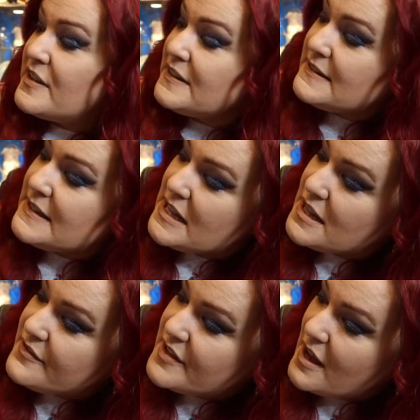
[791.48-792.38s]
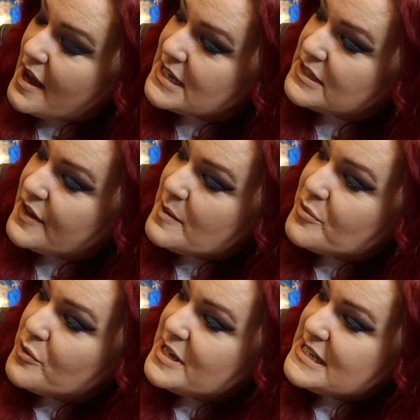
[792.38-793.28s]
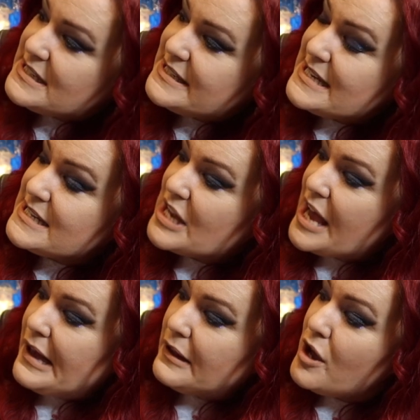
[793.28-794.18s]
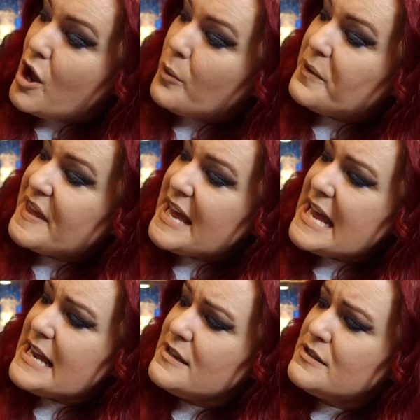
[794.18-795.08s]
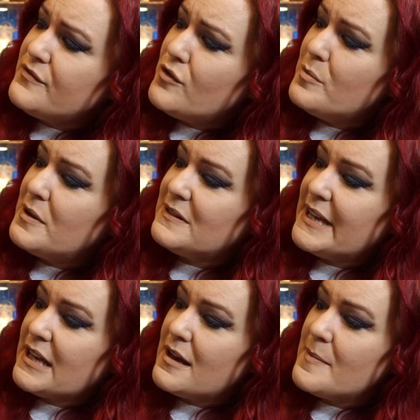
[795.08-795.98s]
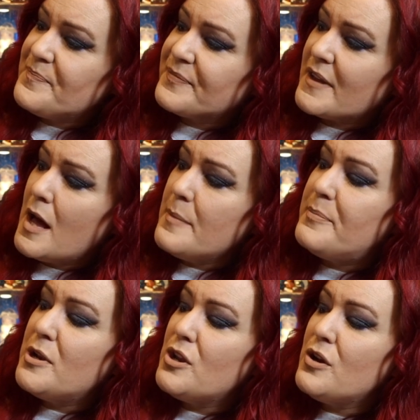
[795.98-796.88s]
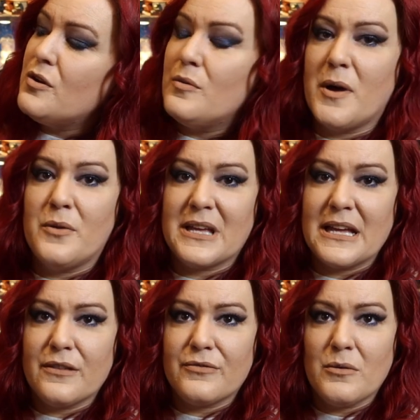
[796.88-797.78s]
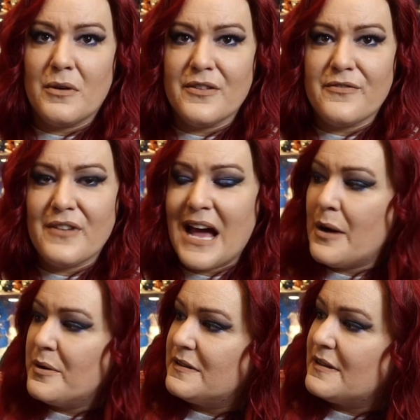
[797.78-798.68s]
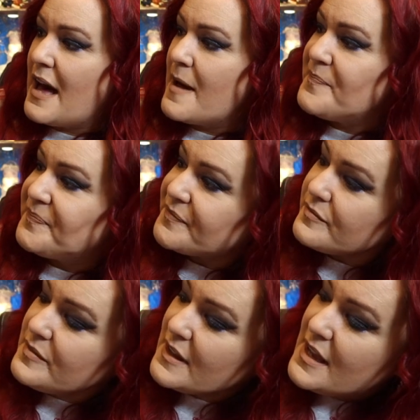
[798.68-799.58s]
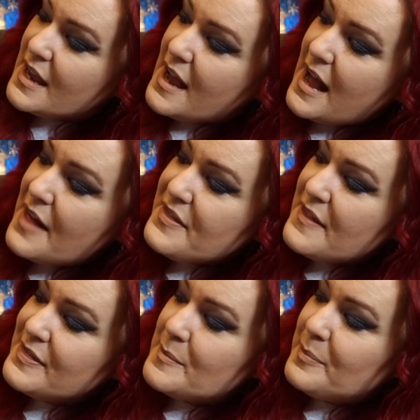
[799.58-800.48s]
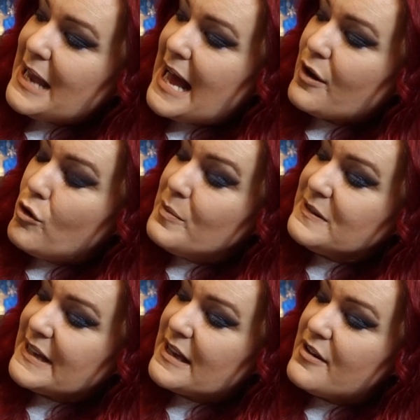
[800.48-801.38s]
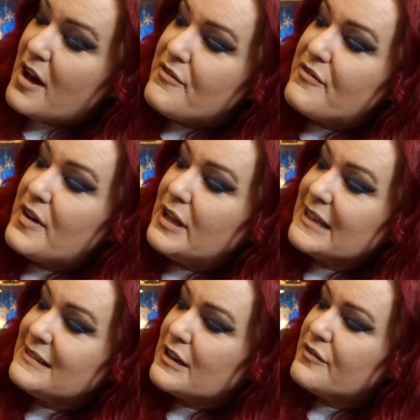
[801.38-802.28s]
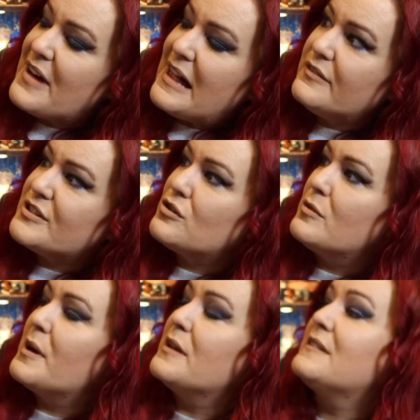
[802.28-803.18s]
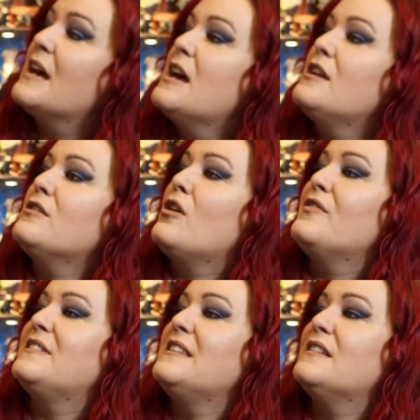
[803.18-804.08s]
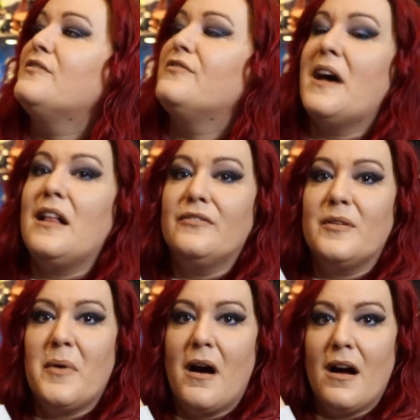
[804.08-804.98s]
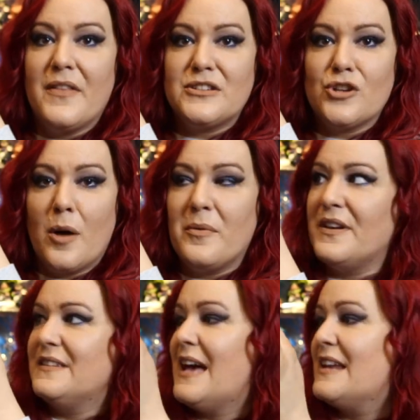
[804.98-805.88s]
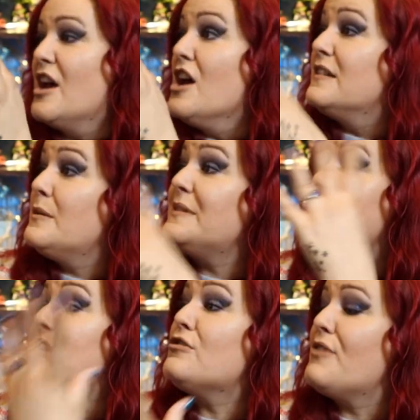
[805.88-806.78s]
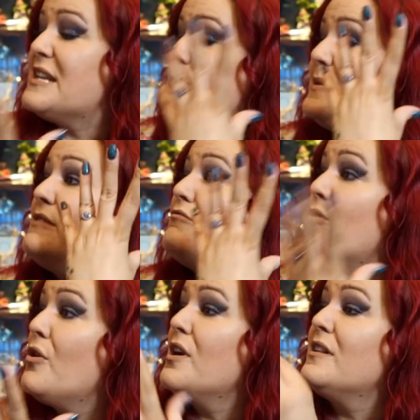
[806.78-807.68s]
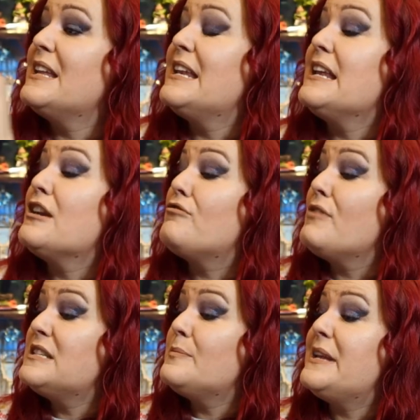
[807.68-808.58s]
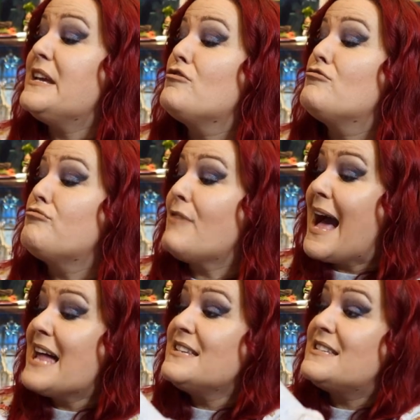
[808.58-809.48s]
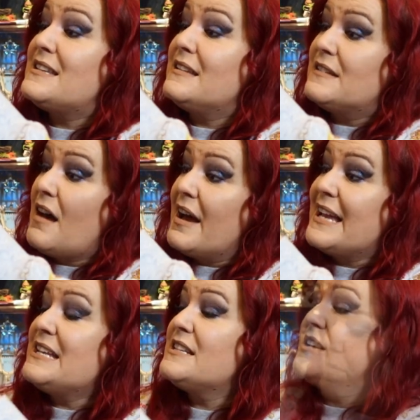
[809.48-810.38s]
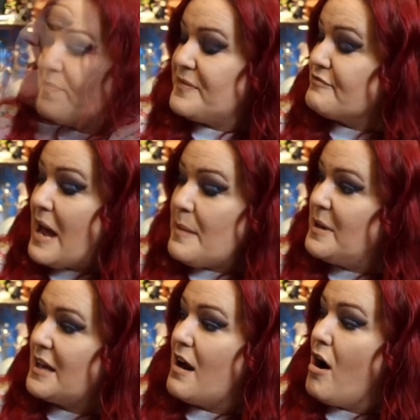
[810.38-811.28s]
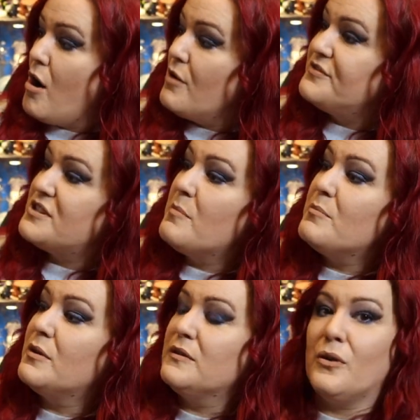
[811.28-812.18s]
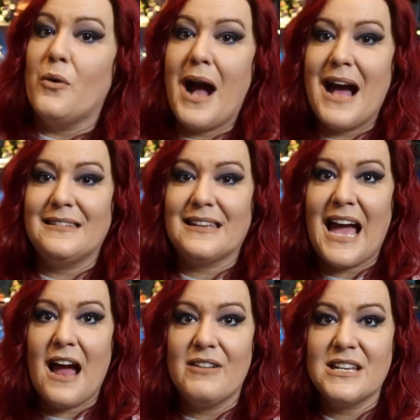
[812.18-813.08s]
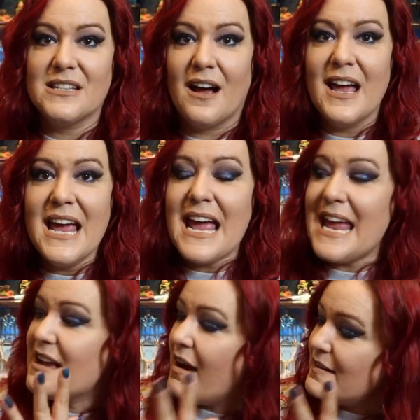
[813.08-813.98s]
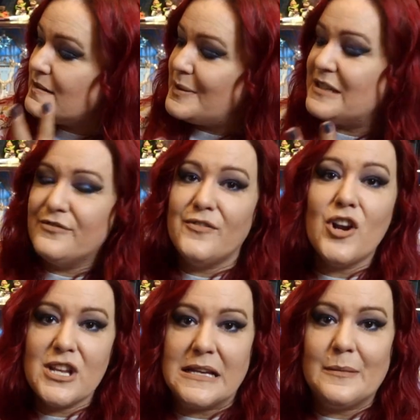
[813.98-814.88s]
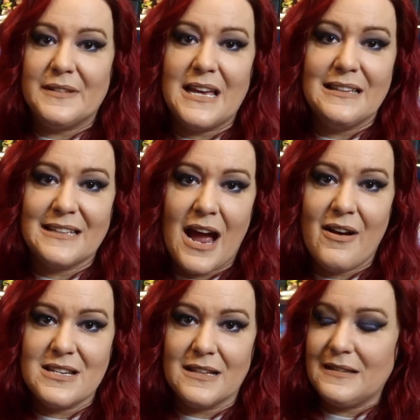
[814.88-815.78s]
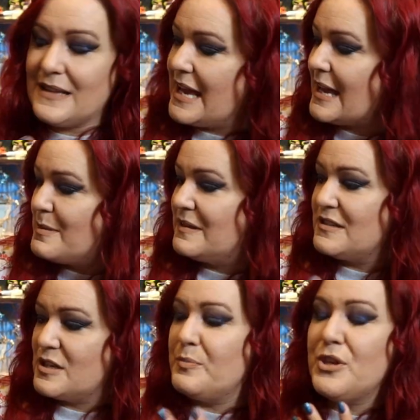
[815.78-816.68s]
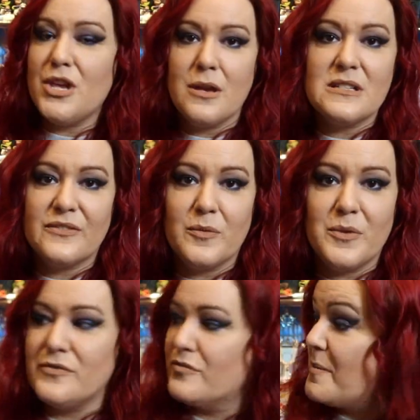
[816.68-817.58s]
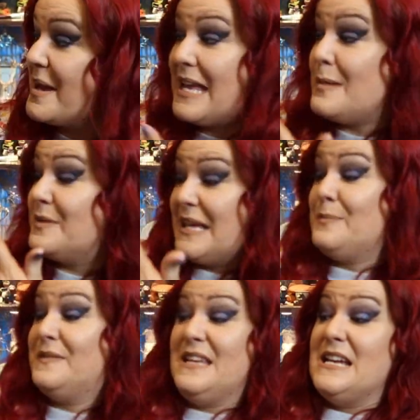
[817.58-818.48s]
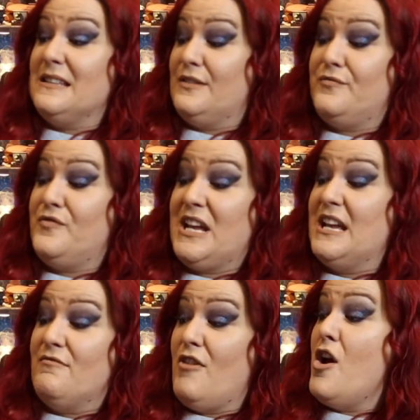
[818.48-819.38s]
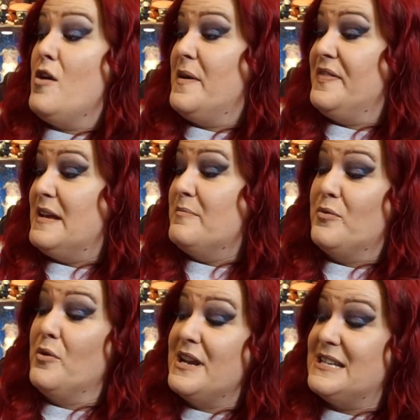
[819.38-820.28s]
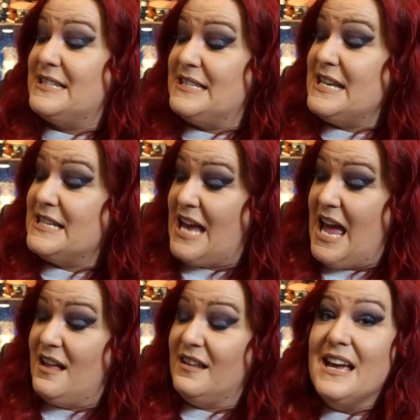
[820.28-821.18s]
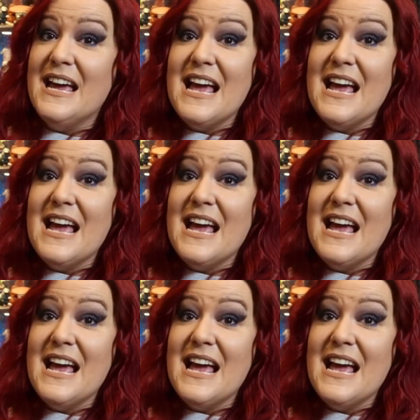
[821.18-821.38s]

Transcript: silver kind of embroidered detail with a hint of almost like a blue poking through on the flowers there. And then the black, almost like a velvet almost. You've got obviously this velvet part at the top of his head. So it's an incredibly royal and an incredibly grand designed replica of Dumbledore as a character. It kind of speaks volumes to his character, seeing him as such a beautiful, beautiful robe. I keep seeing this freaking robe and the embroidered detail.